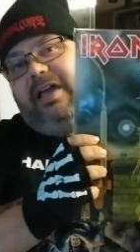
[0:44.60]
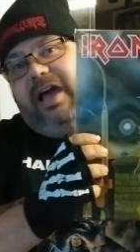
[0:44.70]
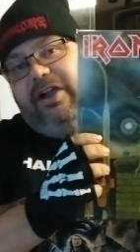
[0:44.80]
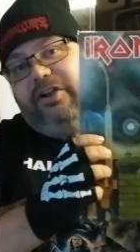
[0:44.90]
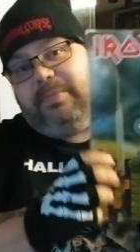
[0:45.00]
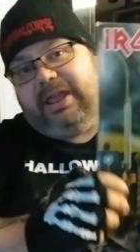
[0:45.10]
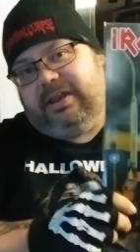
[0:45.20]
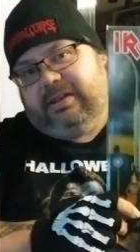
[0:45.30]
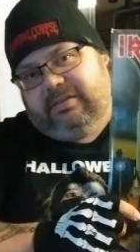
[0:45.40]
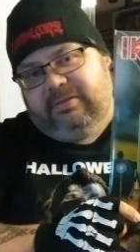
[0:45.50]
Iron
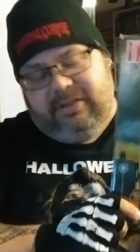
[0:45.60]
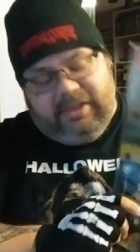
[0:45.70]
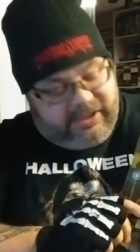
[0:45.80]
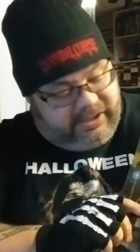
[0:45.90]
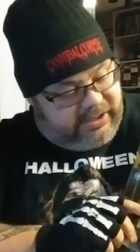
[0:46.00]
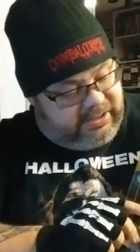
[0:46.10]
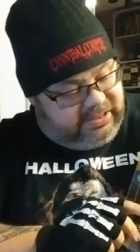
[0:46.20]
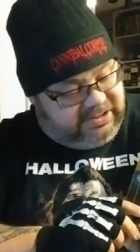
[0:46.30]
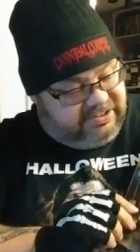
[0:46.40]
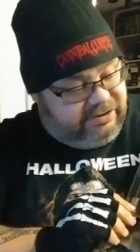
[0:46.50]
Maiden.
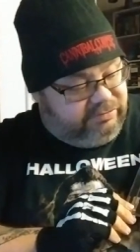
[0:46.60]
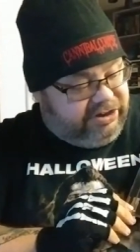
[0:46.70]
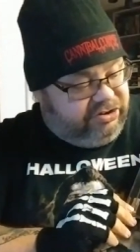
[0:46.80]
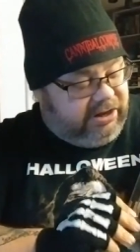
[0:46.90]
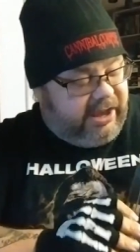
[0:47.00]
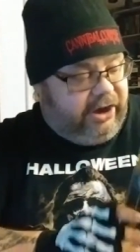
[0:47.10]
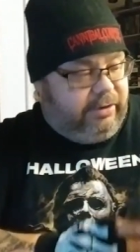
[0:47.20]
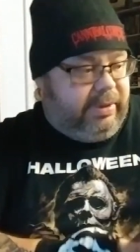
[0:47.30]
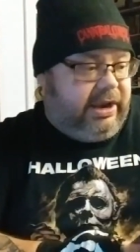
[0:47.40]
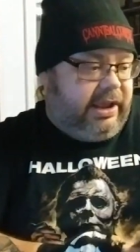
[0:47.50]
This is the original Iron
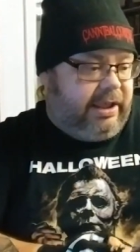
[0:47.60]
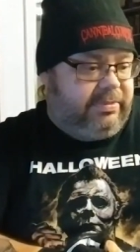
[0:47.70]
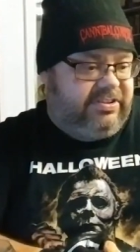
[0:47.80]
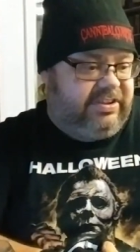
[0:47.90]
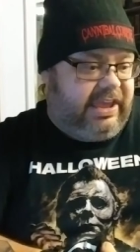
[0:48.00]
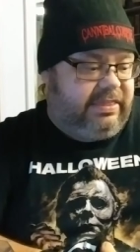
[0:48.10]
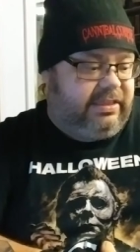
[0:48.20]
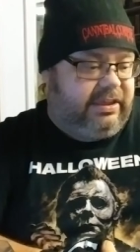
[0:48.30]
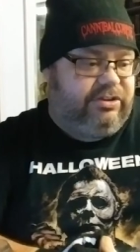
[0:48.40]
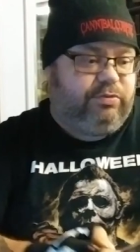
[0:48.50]
Maiden album. This is, again,
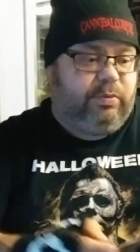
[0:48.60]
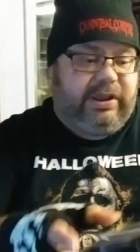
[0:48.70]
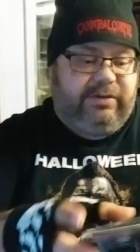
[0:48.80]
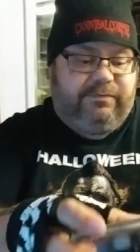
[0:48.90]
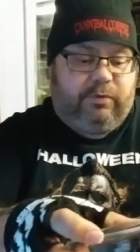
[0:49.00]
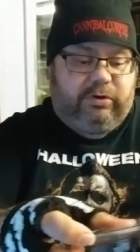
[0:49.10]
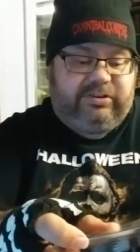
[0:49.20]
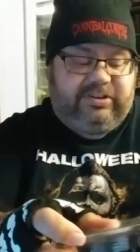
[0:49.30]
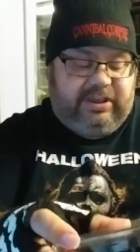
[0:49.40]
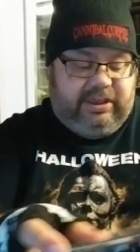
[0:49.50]
the
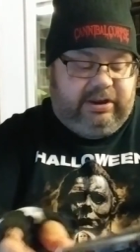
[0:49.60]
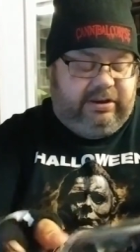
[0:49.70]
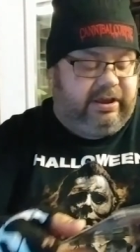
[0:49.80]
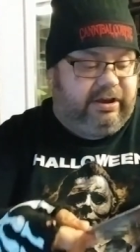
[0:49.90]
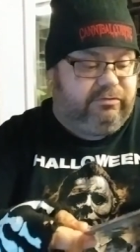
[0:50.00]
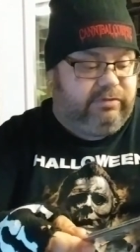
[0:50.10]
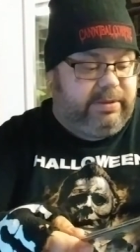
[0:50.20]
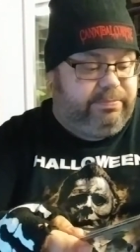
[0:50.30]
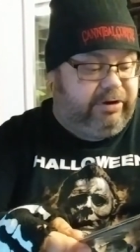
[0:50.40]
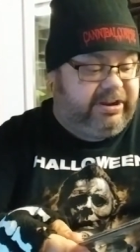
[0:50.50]
2014
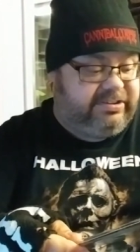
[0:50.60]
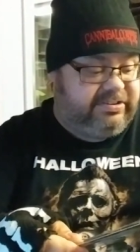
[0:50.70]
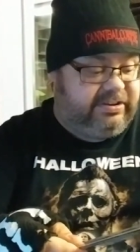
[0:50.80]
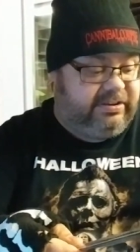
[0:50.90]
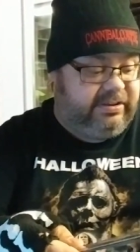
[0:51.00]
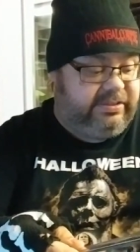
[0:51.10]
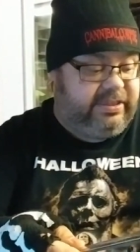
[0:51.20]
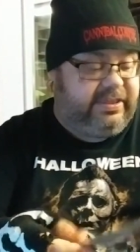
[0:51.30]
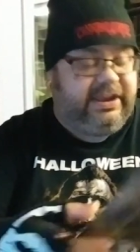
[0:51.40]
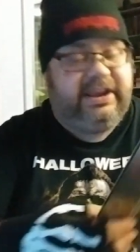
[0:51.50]
repress
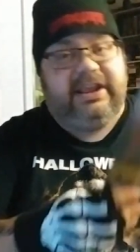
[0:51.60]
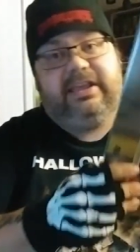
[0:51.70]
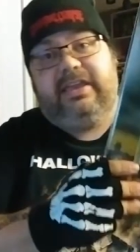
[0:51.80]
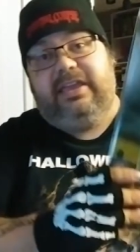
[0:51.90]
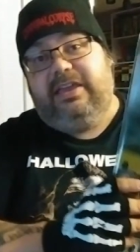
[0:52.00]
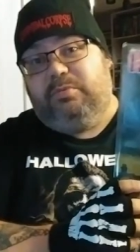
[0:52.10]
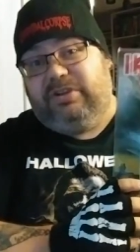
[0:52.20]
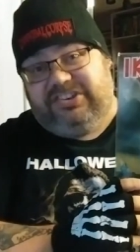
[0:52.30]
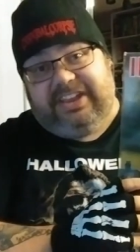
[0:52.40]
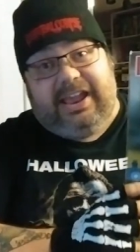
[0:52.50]
that they did,
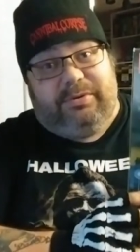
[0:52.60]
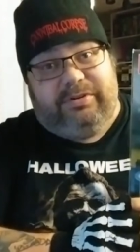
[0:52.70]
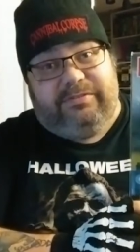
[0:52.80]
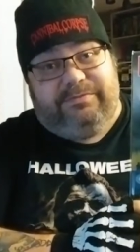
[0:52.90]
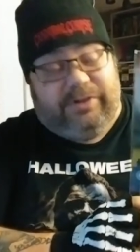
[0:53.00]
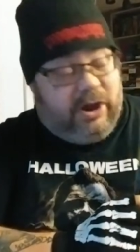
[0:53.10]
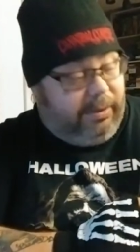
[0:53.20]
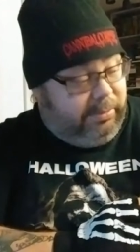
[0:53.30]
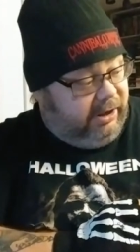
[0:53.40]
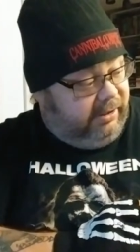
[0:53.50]
which sound
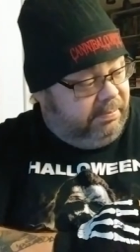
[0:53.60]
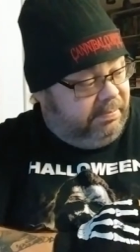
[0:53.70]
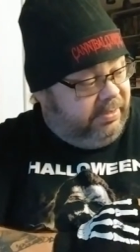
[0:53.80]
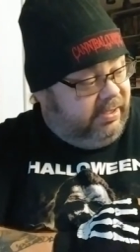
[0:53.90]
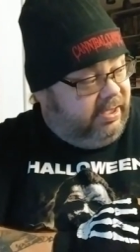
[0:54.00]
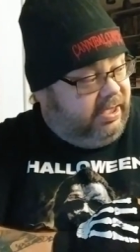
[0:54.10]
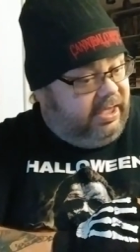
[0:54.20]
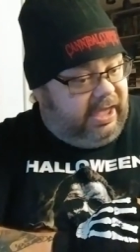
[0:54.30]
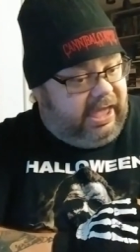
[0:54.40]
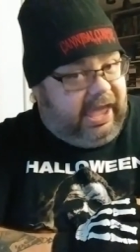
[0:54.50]
phenomenal.
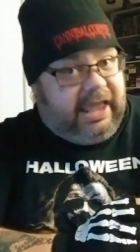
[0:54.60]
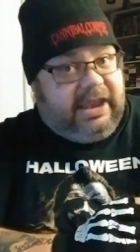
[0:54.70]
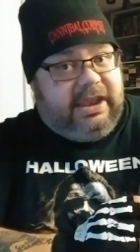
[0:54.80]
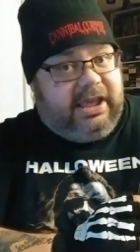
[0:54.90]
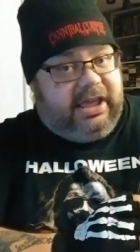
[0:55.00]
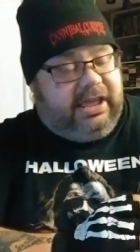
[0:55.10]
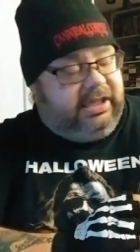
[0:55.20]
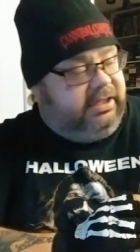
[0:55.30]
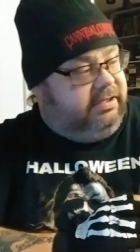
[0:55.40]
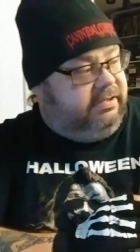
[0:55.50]
And I